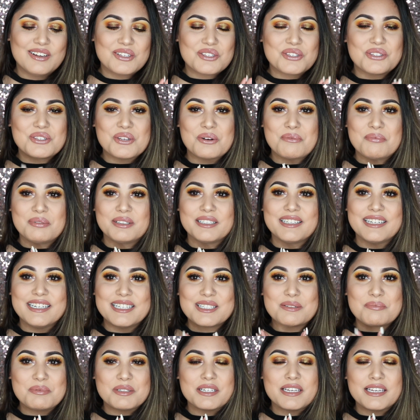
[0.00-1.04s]
So
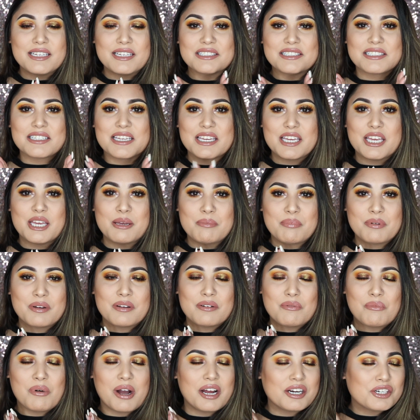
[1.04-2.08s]
please keep
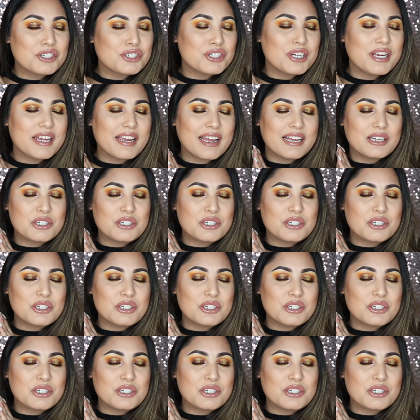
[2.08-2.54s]
watching